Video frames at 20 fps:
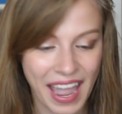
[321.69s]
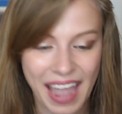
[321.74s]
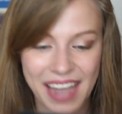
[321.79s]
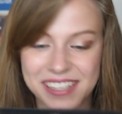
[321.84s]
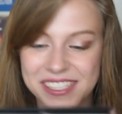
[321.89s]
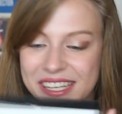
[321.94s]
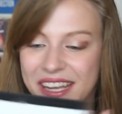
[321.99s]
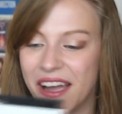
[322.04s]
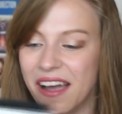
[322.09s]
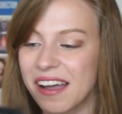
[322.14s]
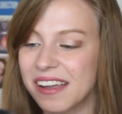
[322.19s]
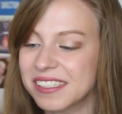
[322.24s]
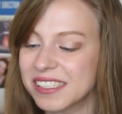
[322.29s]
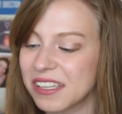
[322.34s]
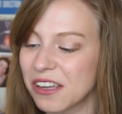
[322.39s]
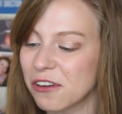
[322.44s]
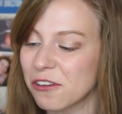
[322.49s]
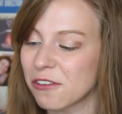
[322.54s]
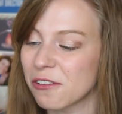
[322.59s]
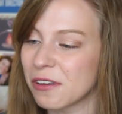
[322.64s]
And she
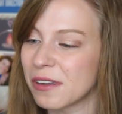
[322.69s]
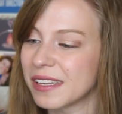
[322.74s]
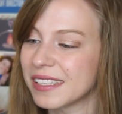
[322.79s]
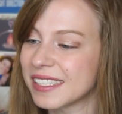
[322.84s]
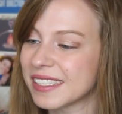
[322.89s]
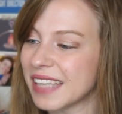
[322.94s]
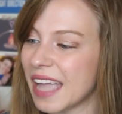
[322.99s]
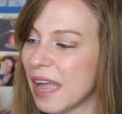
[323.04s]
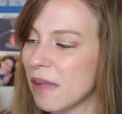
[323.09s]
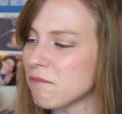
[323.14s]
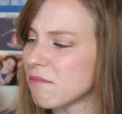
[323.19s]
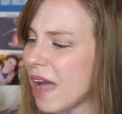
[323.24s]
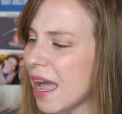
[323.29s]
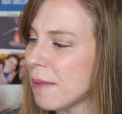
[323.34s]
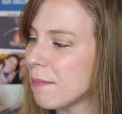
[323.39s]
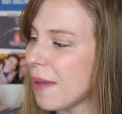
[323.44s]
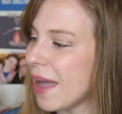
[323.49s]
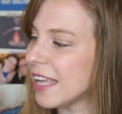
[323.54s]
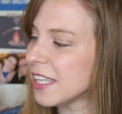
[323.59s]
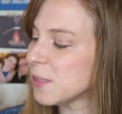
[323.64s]
also sent
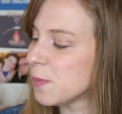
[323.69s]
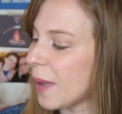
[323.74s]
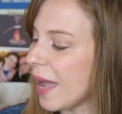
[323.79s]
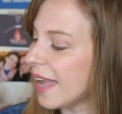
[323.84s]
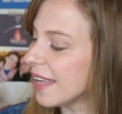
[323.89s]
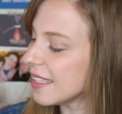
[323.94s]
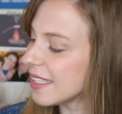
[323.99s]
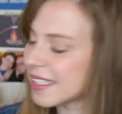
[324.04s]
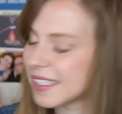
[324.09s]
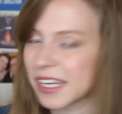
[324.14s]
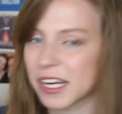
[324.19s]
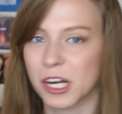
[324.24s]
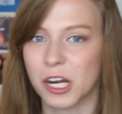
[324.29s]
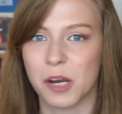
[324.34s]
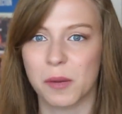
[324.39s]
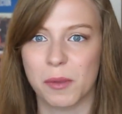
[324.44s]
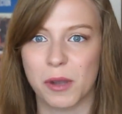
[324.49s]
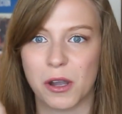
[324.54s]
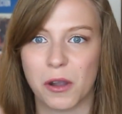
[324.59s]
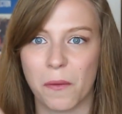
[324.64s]
my best pet
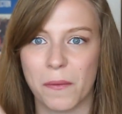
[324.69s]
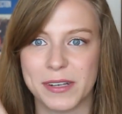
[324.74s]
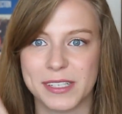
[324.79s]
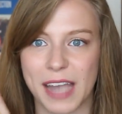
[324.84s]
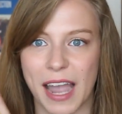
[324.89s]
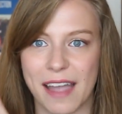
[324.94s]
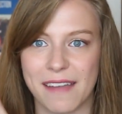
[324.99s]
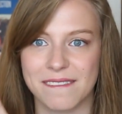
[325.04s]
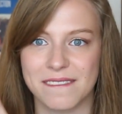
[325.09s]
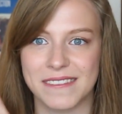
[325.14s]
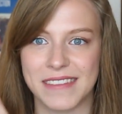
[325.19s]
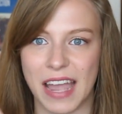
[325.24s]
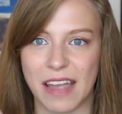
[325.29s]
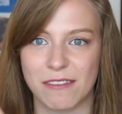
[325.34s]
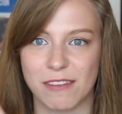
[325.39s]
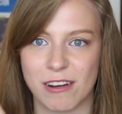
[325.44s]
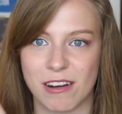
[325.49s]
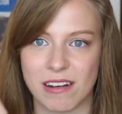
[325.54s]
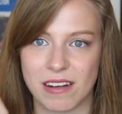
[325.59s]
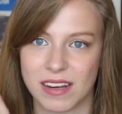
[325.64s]
sticker book, which I've
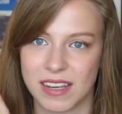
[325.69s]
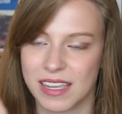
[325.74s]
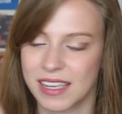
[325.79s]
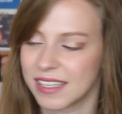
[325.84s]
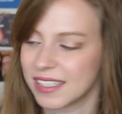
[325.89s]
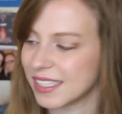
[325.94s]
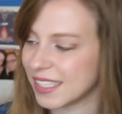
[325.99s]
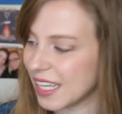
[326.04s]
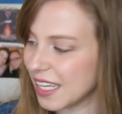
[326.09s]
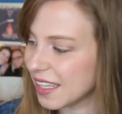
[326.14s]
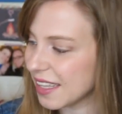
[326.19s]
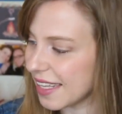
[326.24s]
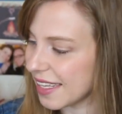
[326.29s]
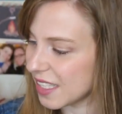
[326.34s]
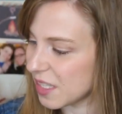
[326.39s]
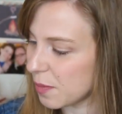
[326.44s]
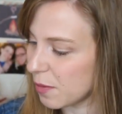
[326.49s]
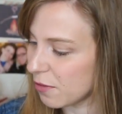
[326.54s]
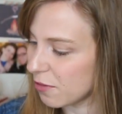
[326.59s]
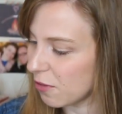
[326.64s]
never seen
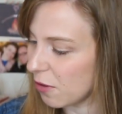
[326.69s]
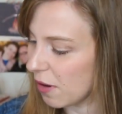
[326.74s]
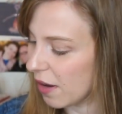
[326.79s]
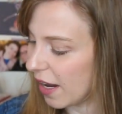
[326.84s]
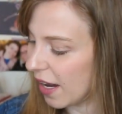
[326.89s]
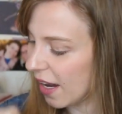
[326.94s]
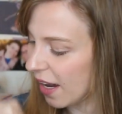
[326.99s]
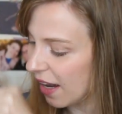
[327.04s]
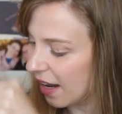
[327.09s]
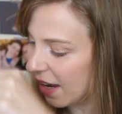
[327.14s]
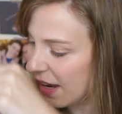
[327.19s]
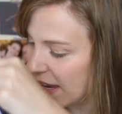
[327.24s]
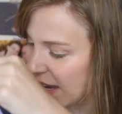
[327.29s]
this before.